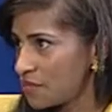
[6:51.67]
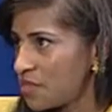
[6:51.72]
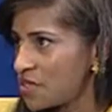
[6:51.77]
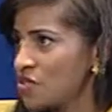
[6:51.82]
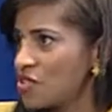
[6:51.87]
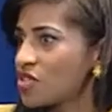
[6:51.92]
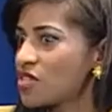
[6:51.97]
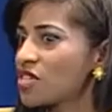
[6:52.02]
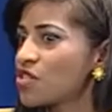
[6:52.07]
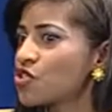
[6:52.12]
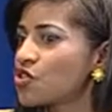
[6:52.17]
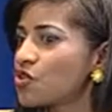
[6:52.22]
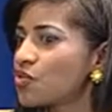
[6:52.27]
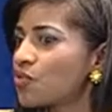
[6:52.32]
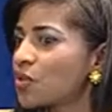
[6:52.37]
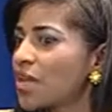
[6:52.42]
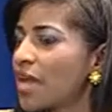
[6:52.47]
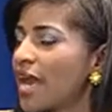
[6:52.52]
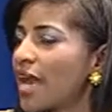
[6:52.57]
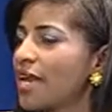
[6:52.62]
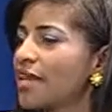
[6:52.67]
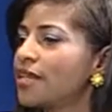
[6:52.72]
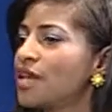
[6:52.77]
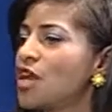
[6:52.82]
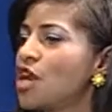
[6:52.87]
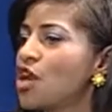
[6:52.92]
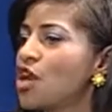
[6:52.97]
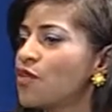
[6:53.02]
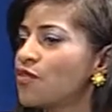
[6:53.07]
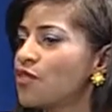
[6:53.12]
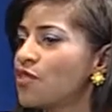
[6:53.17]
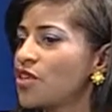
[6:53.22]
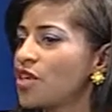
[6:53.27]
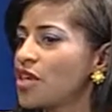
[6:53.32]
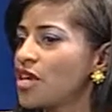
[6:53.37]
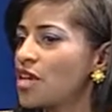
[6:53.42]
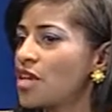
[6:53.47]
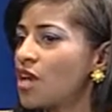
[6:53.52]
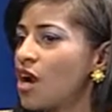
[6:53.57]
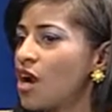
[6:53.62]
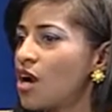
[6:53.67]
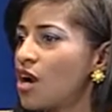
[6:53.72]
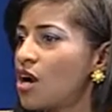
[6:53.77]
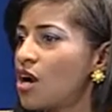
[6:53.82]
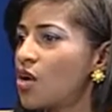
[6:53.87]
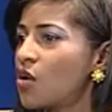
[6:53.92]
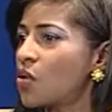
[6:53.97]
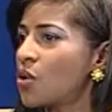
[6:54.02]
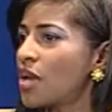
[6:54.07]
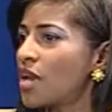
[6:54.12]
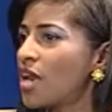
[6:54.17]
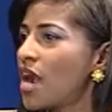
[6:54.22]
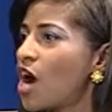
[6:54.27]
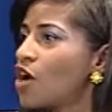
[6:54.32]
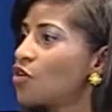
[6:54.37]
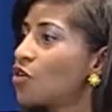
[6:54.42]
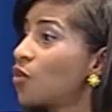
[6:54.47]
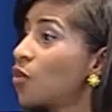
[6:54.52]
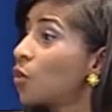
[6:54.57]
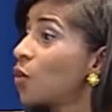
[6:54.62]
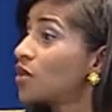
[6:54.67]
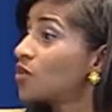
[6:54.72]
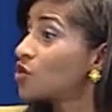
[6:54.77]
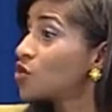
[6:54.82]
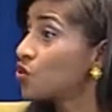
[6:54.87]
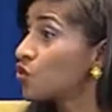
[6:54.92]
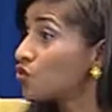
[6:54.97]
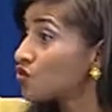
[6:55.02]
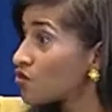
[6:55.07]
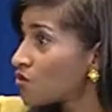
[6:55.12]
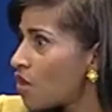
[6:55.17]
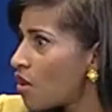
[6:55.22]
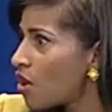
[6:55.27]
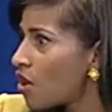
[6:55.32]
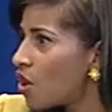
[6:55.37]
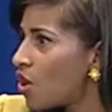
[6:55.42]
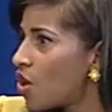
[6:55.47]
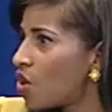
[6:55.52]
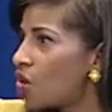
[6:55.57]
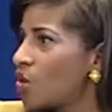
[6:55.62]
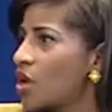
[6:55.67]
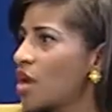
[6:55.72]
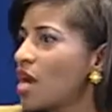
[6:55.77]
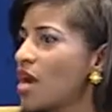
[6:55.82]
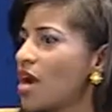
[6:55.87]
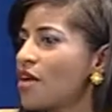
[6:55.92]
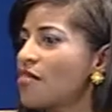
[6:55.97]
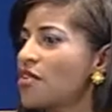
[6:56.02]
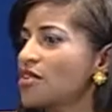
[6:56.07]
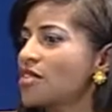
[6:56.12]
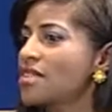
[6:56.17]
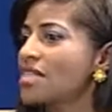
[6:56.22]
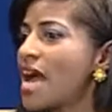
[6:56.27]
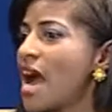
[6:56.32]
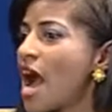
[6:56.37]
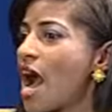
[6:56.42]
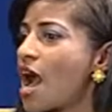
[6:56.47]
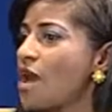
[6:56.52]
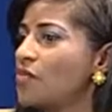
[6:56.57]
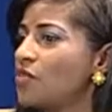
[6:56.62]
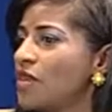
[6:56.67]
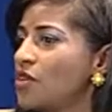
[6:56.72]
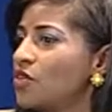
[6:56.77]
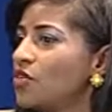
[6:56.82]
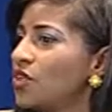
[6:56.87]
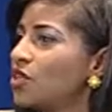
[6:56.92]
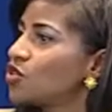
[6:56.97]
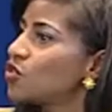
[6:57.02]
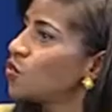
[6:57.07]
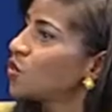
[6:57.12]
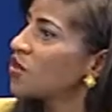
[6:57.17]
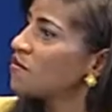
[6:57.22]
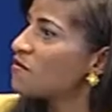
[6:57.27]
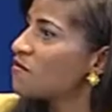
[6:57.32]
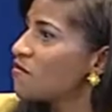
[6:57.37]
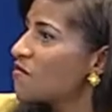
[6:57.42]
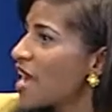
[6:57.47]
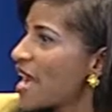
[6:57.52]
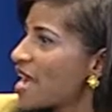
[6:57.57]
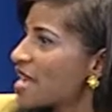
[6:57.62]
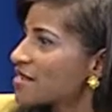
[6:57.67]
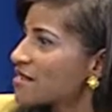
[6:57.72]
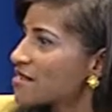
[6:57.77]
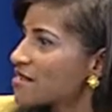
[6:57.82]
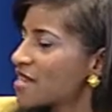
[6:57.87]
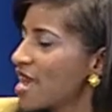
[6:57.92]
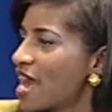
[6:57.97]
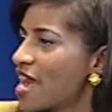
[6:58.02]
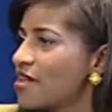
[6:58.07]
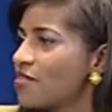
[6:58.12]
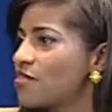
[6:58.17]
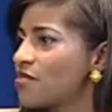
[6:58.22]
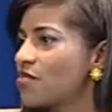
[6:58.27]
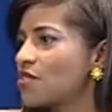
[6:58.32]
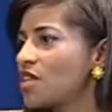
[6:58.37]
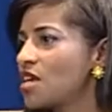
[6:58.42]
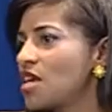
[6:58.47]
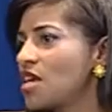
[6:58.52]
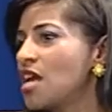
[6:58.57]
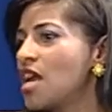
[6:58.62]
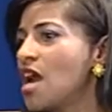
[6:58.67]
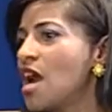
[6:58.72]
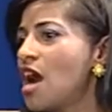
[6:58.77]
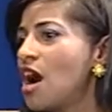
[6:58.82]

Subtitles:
just as you plan how you want to grow, the time that you need to invest, and the